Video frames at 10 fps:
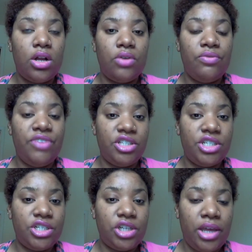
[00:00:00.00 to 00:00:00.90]

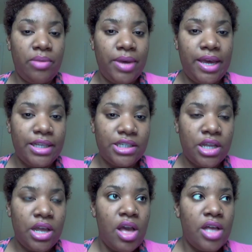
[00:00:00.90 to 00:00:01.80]
vintage handbags,
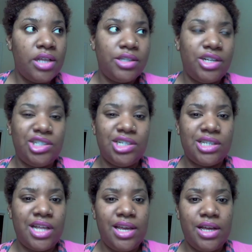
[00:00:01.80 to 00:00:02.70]
such as
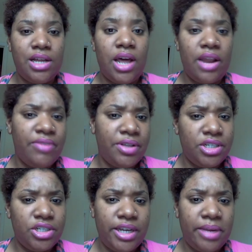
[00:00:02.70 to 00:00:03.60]
like a lot of
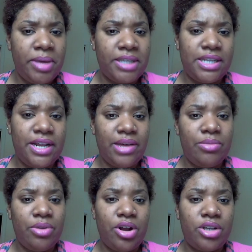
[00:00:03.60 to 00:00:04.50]
vintage handbags that I
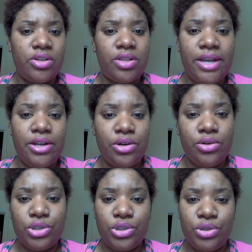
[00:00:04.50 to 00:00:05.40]
come across are like
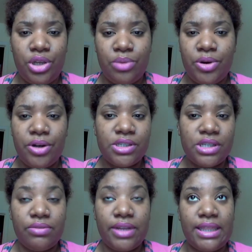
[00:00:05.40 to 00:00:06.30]
Coach, Berg,
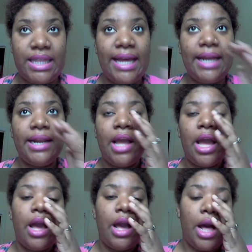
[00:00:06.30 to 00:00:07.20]
stuff like that.
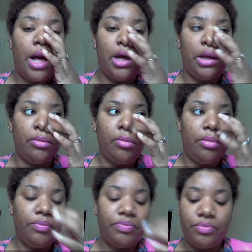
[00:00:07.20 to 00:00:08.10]
Um,
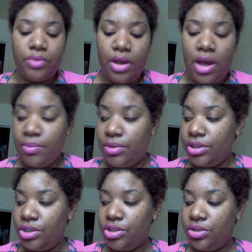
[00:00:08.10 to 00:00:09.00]
I'm
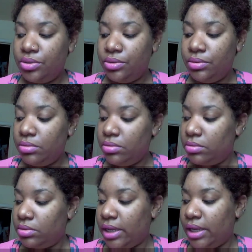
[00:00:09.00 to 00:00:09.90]
gonna do
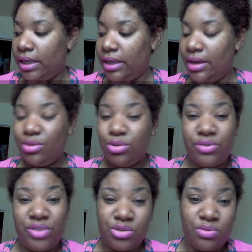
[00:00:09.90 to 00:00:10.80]
like, I don't know
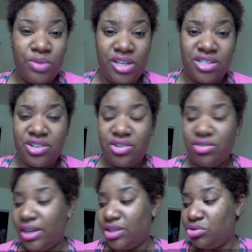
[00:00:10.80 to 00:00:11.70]
if this will be considered
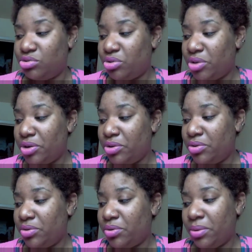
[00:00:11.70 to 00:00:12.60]
like a
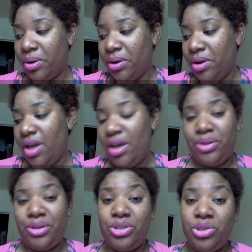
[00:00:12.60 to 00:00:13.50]
tutorial or
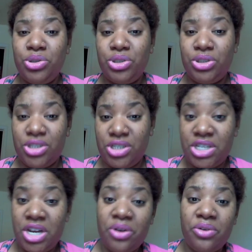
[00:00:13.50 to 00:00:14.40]
a
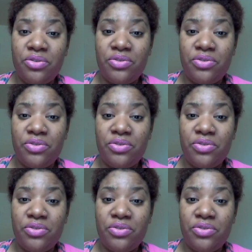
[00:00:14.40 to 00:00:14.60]
do-it-yourself